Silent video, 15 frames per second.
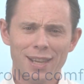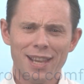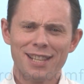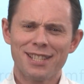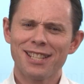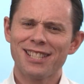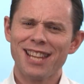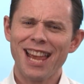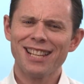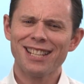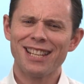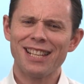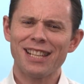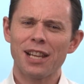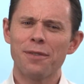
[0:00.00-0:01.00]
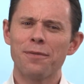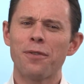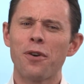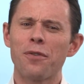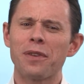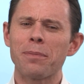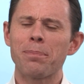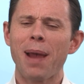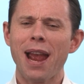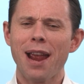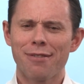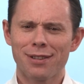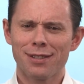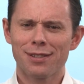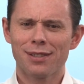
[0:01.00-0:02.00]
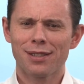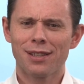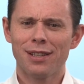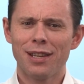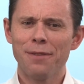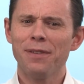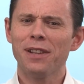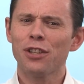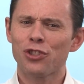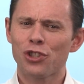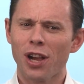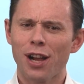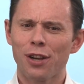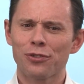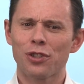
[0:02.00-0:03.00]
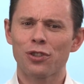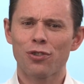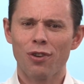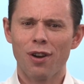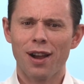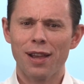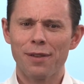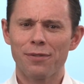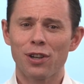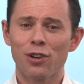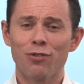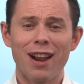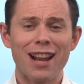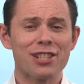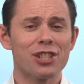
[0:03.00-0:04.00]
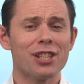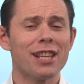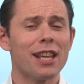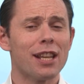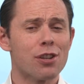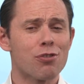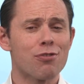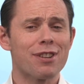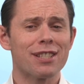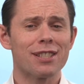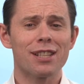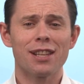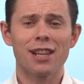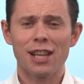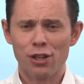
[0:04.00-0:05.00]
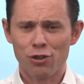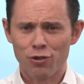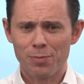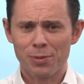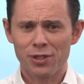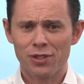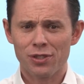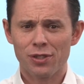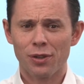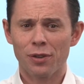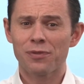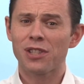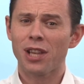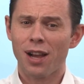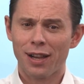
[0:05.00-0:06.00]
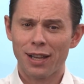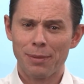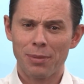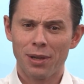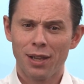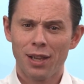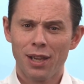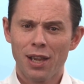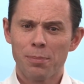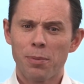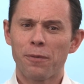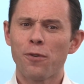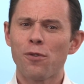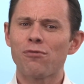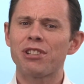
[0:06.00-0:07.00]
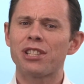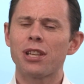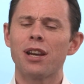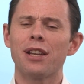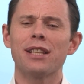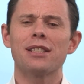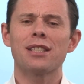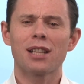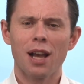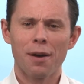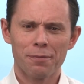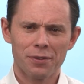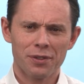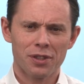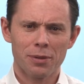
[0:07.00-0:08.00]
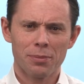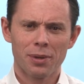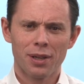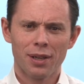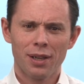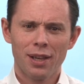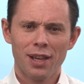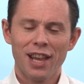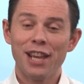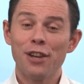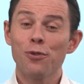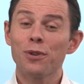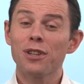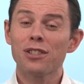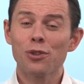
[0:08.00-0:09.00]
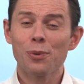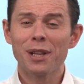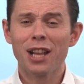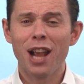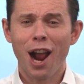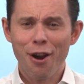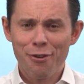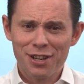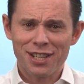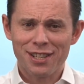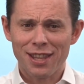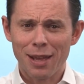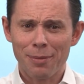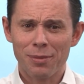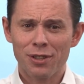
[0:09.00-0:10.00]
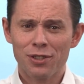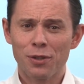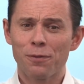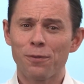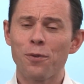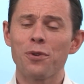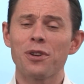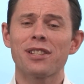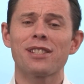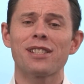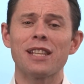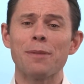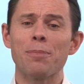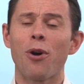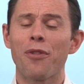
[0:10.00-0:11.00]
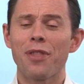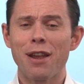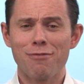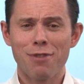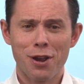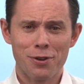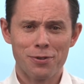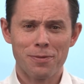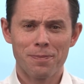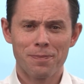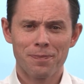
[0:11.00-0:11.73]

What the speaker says: is a technique involving parents leaving a child to cry for gradually increasing increments of time before returning to comfort them, in order to encourage them to fall asleep on their own.